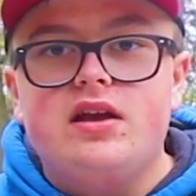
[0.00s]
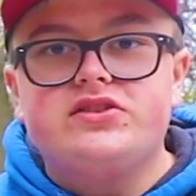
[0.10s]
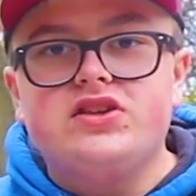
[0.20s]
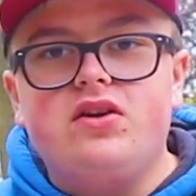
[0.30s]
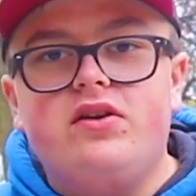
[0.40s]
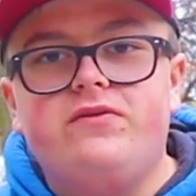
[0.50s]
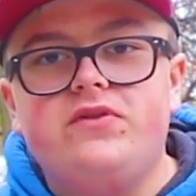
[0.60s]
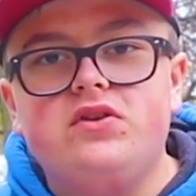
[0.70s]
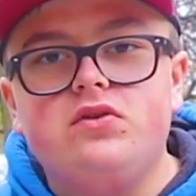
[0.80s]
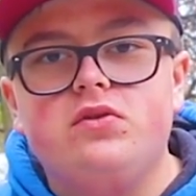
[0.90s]
So
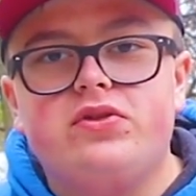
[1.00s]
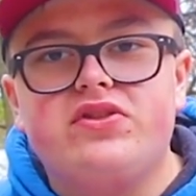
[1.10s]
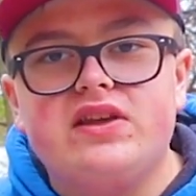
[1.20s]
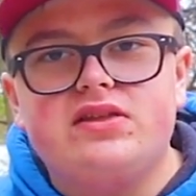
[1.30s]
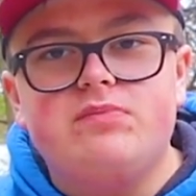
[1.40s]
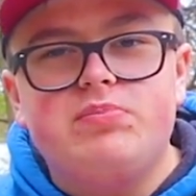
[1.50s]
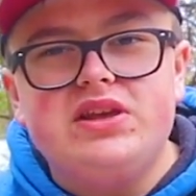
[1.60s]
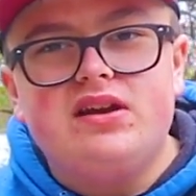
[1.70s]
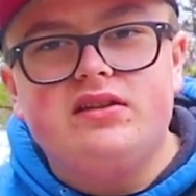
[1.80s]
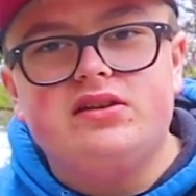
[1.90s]
if you think the
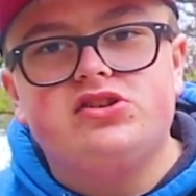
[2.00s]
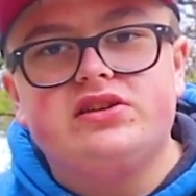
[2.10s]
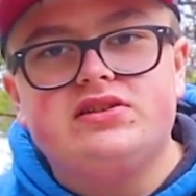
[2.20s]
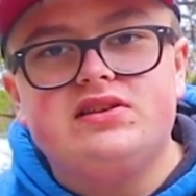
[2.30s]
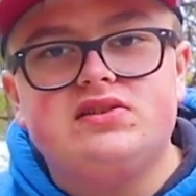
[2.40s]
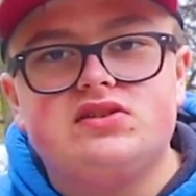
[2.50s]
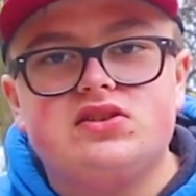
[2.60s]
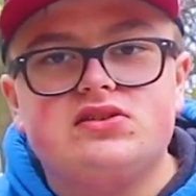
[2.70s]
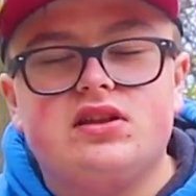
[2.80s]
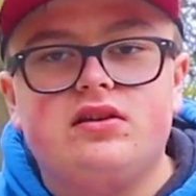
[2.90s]
beat on the Justice is
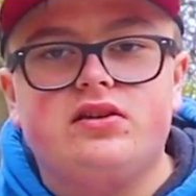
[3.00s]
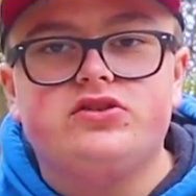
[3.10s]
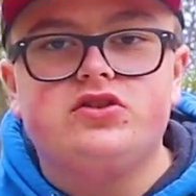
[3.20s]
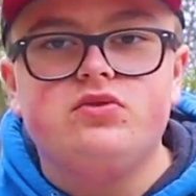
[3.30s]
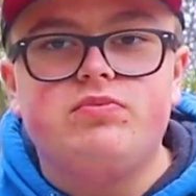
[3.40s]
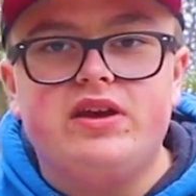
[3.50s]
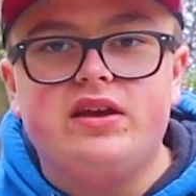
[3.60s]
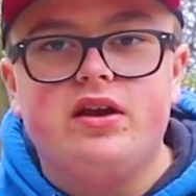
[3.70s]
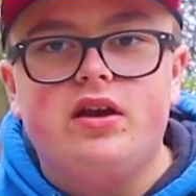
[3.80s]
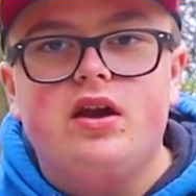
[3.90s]
just a little too
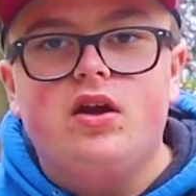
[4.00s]
big,